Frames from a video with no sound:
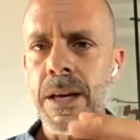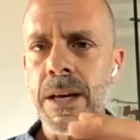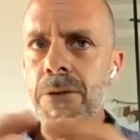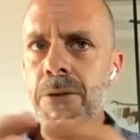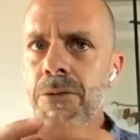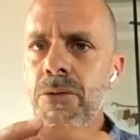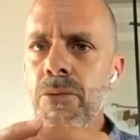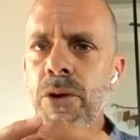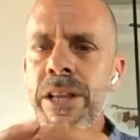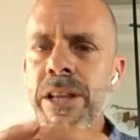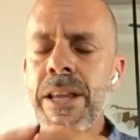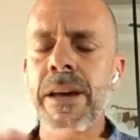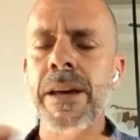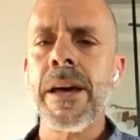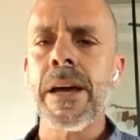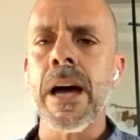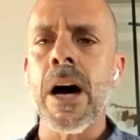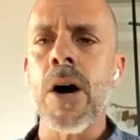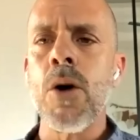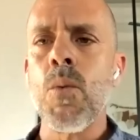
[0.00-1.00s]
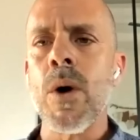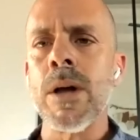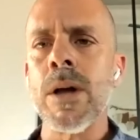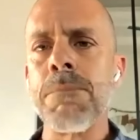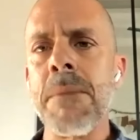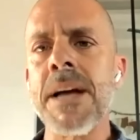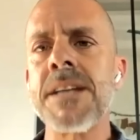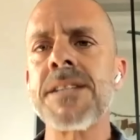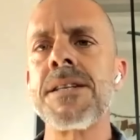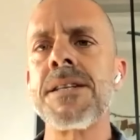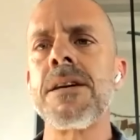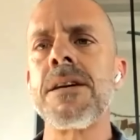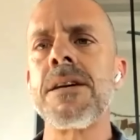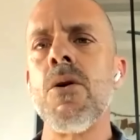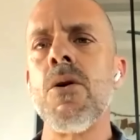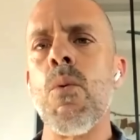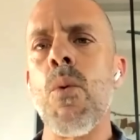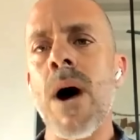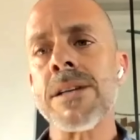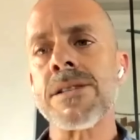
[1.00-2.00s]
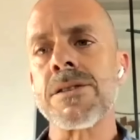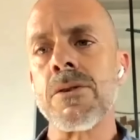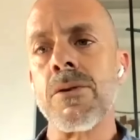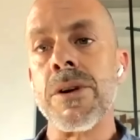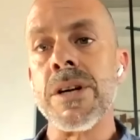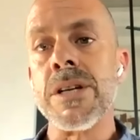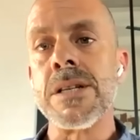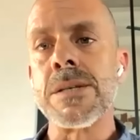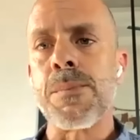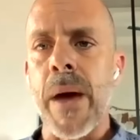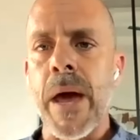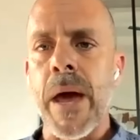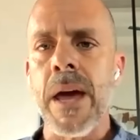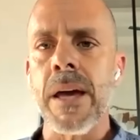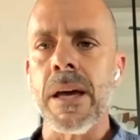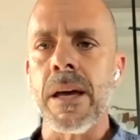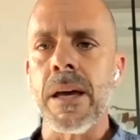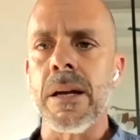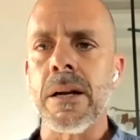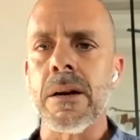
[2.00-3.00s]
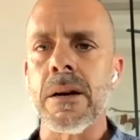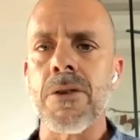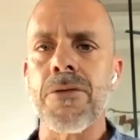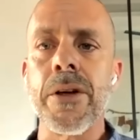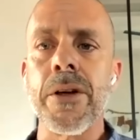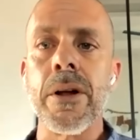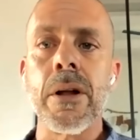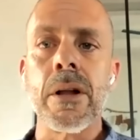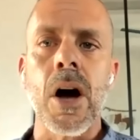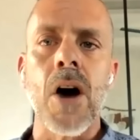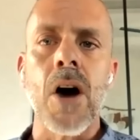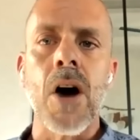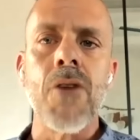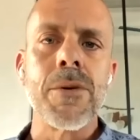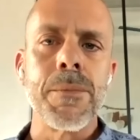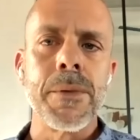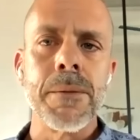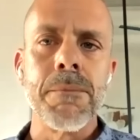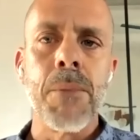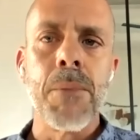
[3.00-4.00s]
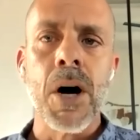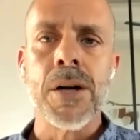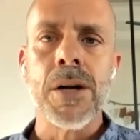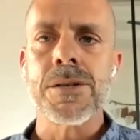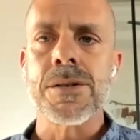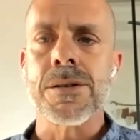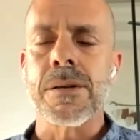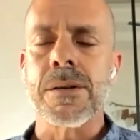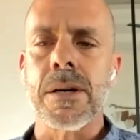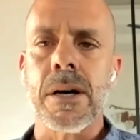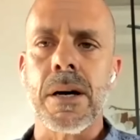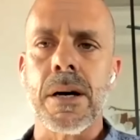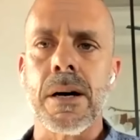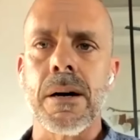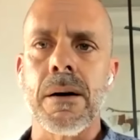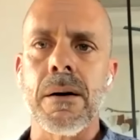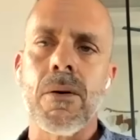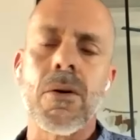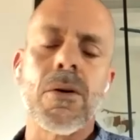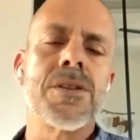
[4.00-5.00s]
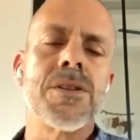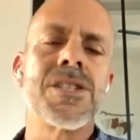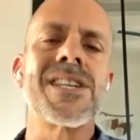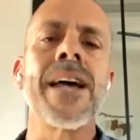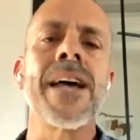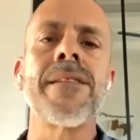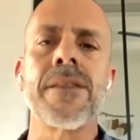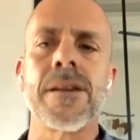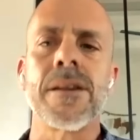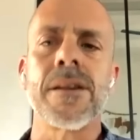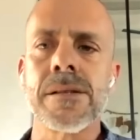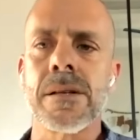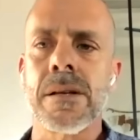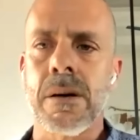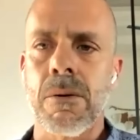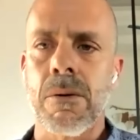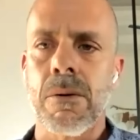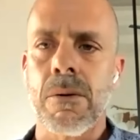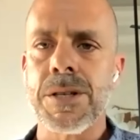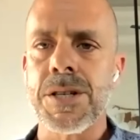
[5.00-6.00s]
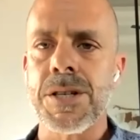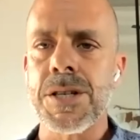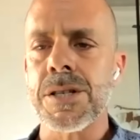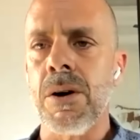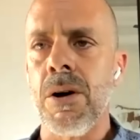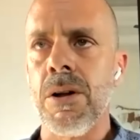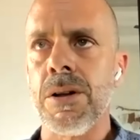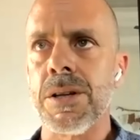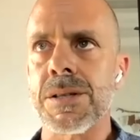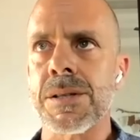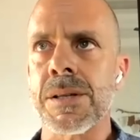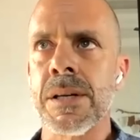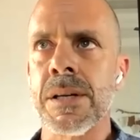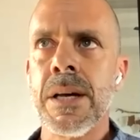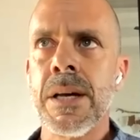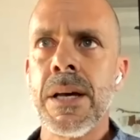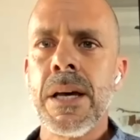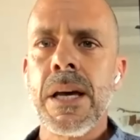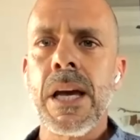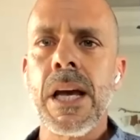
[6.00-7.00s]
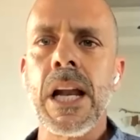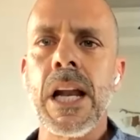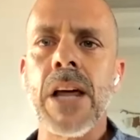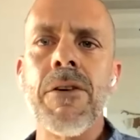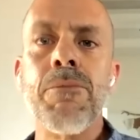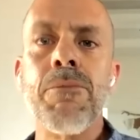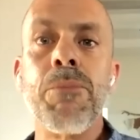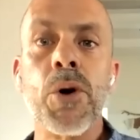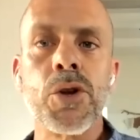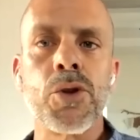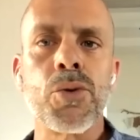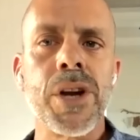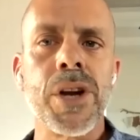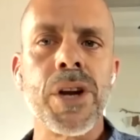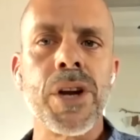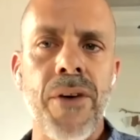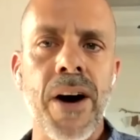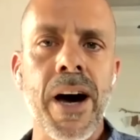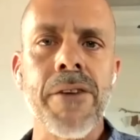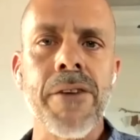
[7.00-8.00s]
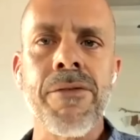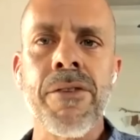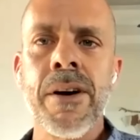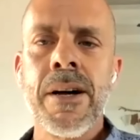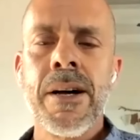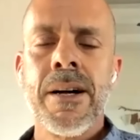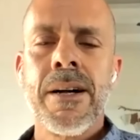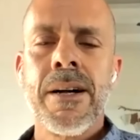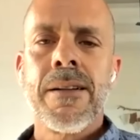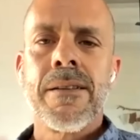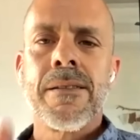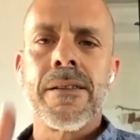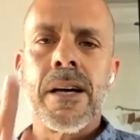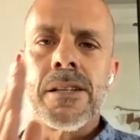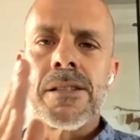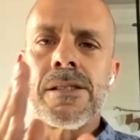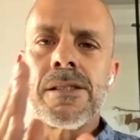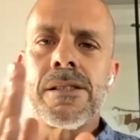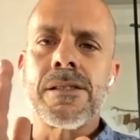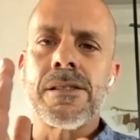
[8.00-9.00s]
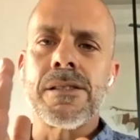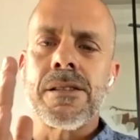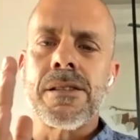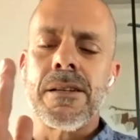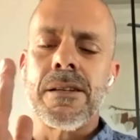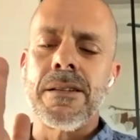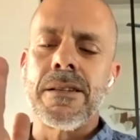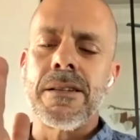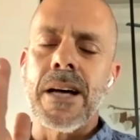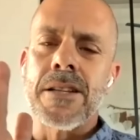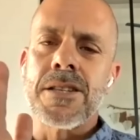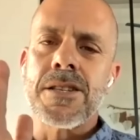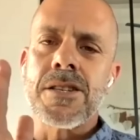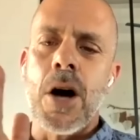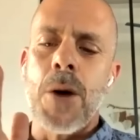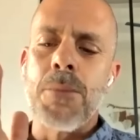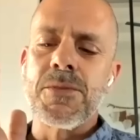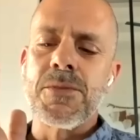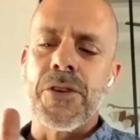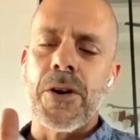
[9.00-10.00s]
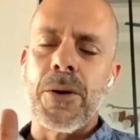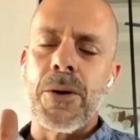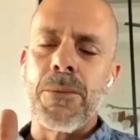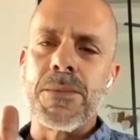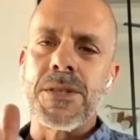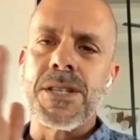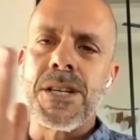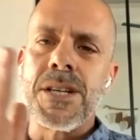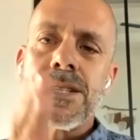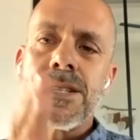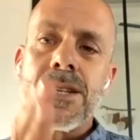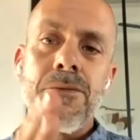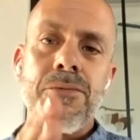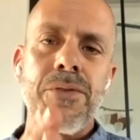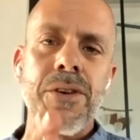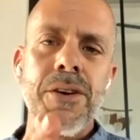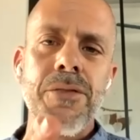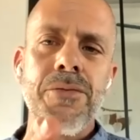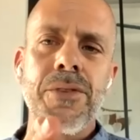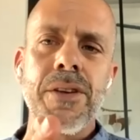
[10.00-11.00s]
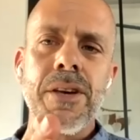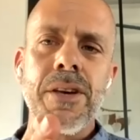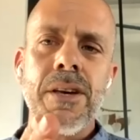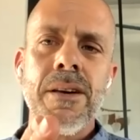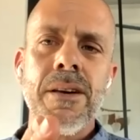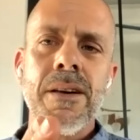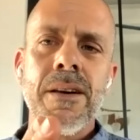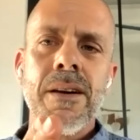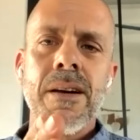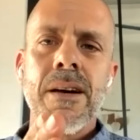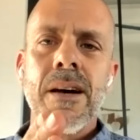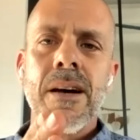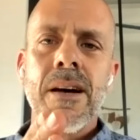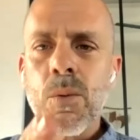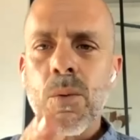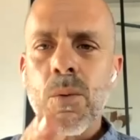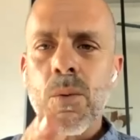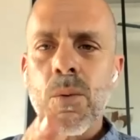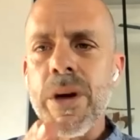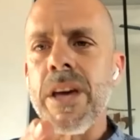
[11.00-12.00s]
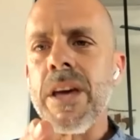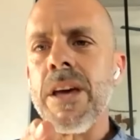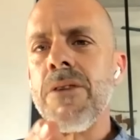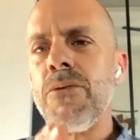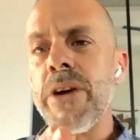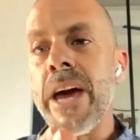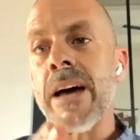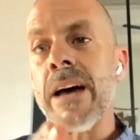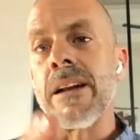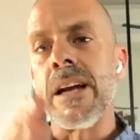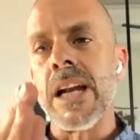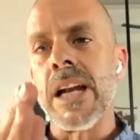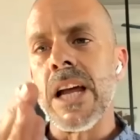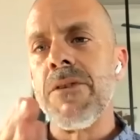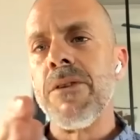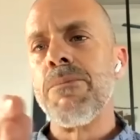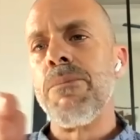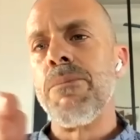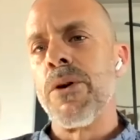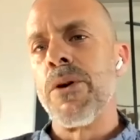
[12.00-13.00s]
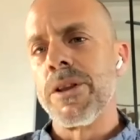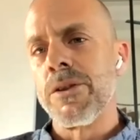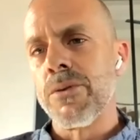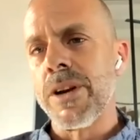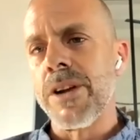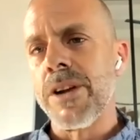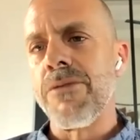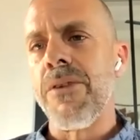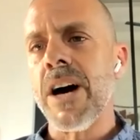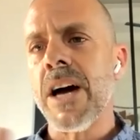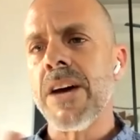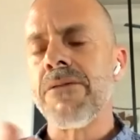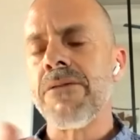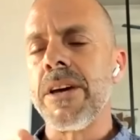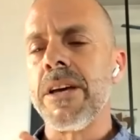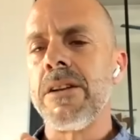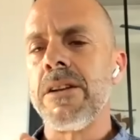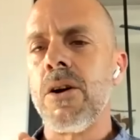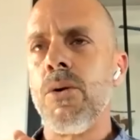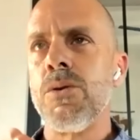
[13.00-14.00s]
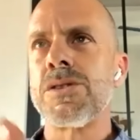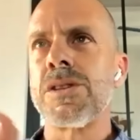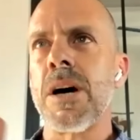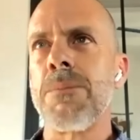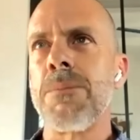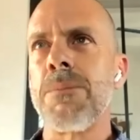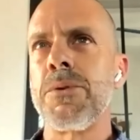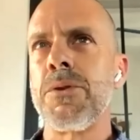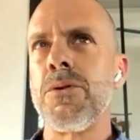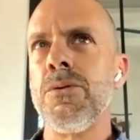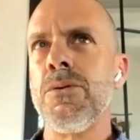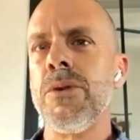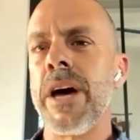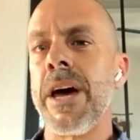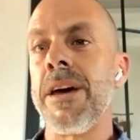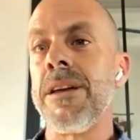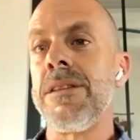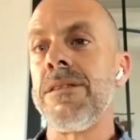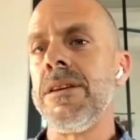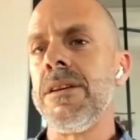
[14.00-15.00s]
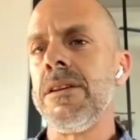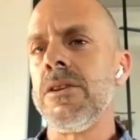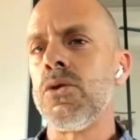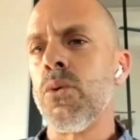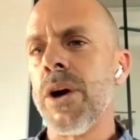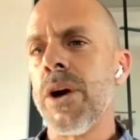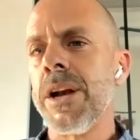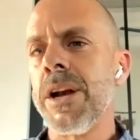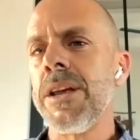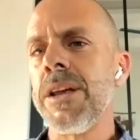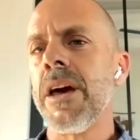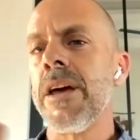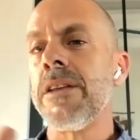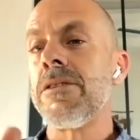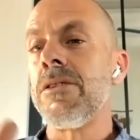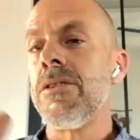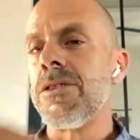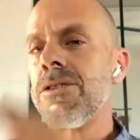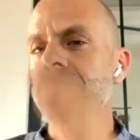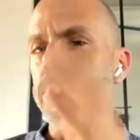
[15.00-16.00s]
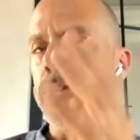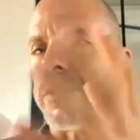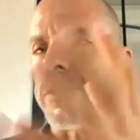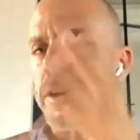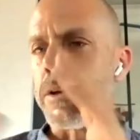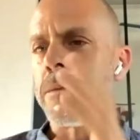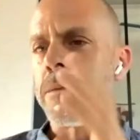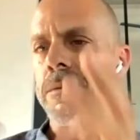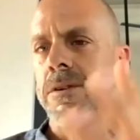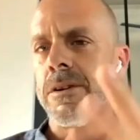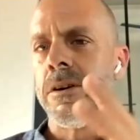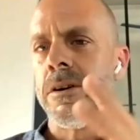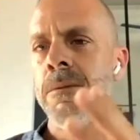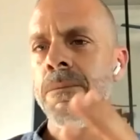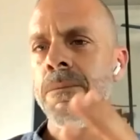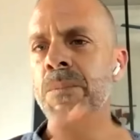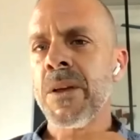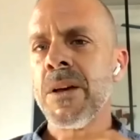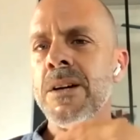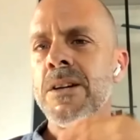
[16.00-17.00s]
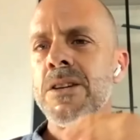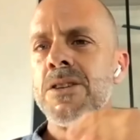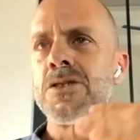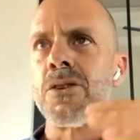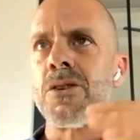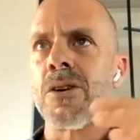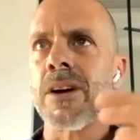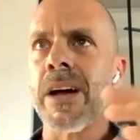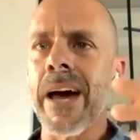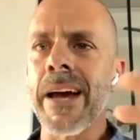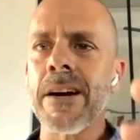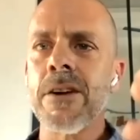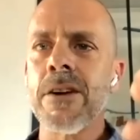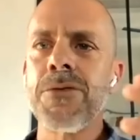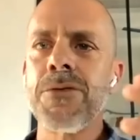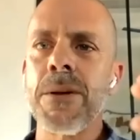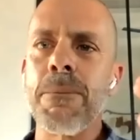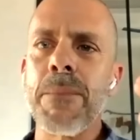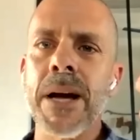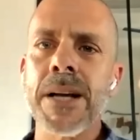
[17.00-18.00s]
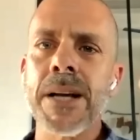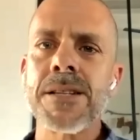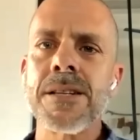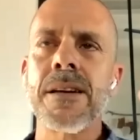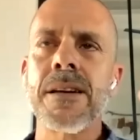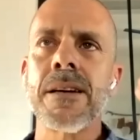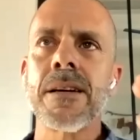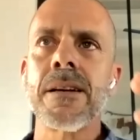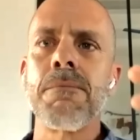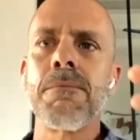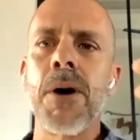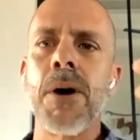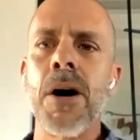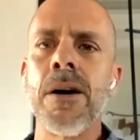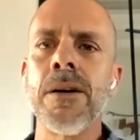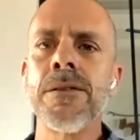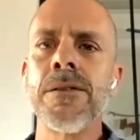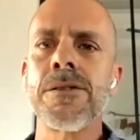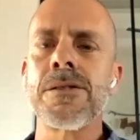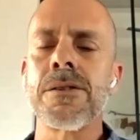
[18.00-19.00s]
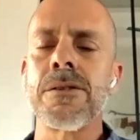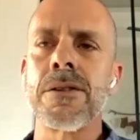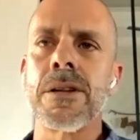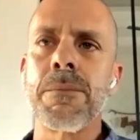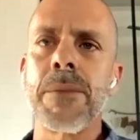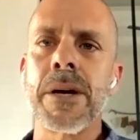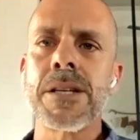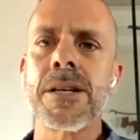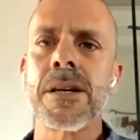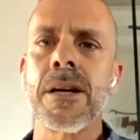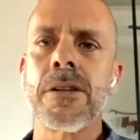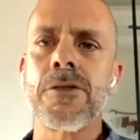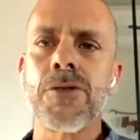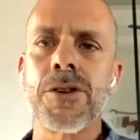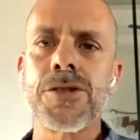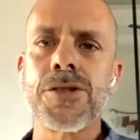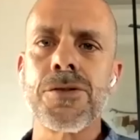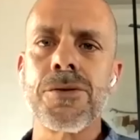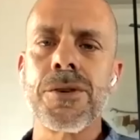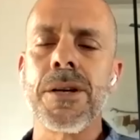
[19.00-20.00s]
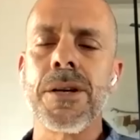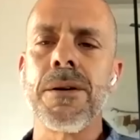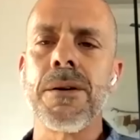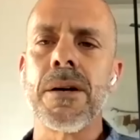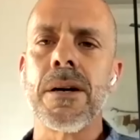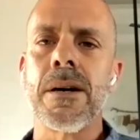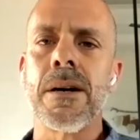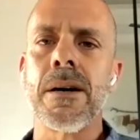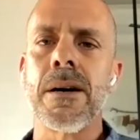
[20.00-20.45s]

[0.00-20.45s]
if we take into account what Mexico was or is paying in our federal government bonds or CETES, what it's just called is 11.25, that comes from 1650, and if we add 11.25, it goes up to 1820, 1830, So kind of the Mexican bonds or the Mexican treasury